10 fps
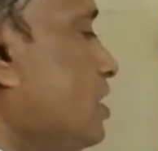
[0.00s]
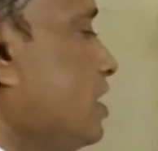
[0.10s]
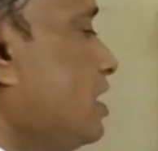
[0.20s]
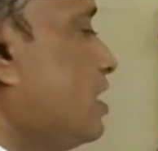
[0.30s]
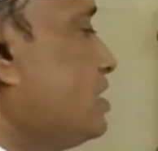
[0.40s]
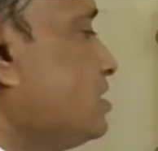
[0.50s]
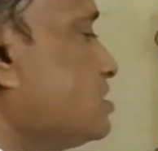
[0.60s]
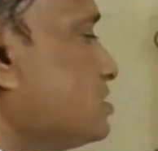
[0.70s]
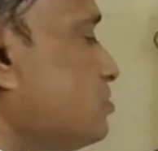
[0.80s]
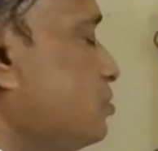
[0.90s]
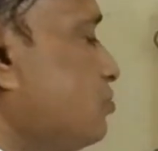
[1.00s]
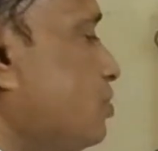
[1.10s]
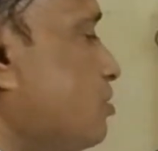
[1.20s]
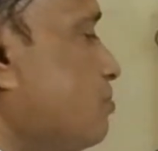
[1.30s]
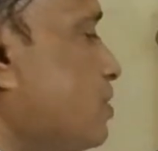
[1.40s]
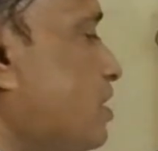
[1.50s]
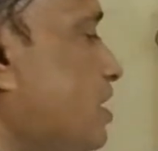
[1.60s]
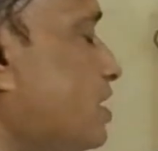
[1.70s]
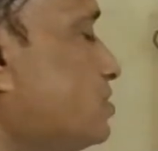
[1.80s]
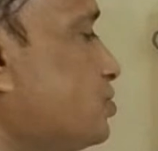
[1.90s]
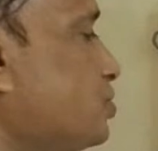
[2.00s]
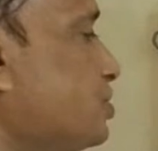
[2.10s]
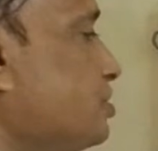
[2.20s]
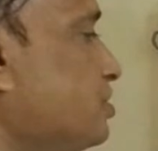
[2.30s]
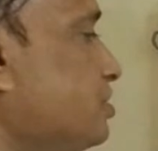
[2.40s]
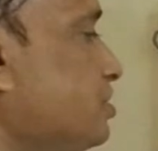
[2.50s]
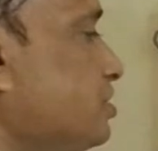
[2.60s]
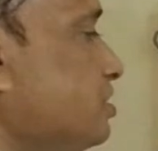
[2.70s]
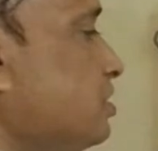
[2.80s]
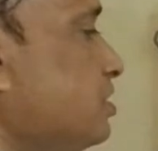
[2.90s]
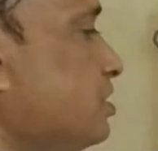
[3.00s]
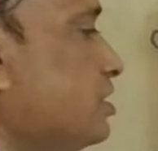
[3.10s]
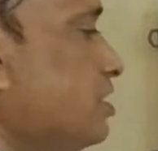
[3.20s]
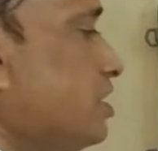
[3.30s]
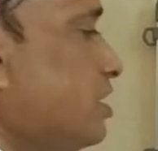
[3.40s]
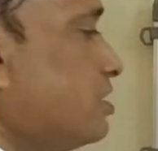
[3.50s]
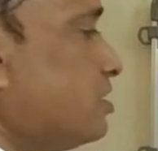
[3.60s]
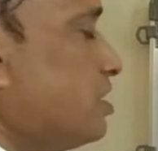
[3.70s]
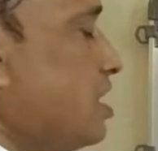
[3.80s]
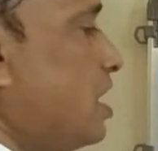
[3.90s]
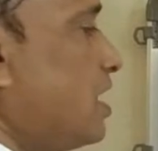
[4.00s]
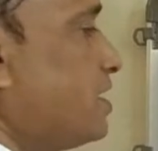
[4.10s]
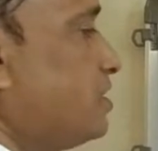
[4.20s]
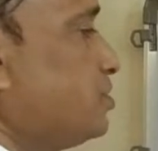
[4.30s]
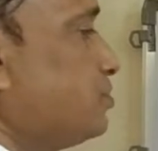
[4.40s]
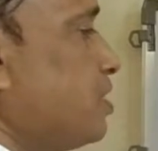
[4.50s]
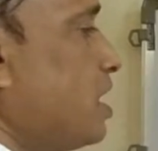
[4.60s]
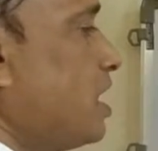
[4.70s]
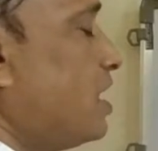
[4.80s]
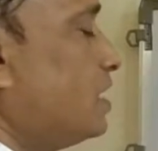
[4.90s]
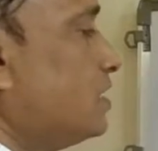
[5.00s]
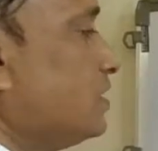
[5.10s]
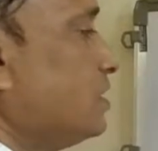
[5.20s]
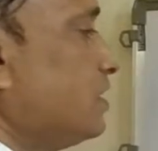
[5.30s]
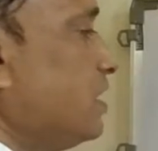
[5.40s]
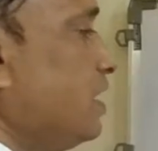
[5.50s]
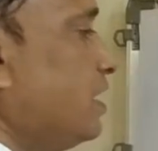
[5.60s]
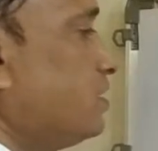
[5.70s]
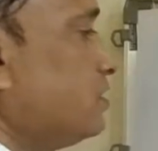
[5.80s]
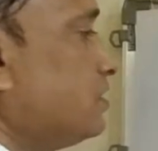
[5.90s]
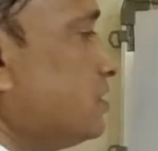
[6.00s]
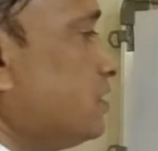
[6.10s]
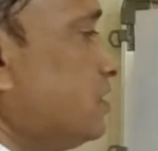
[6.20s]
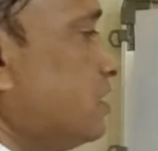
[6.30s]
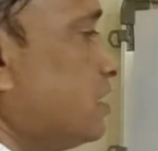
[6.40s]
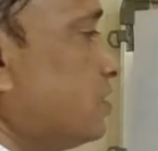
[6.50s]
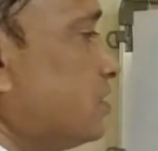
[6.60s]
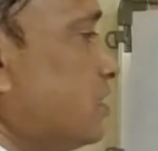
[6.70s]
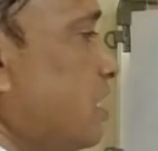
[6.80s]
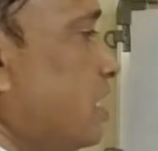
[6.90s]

ni is equal to 1 upon h, character r into r, and character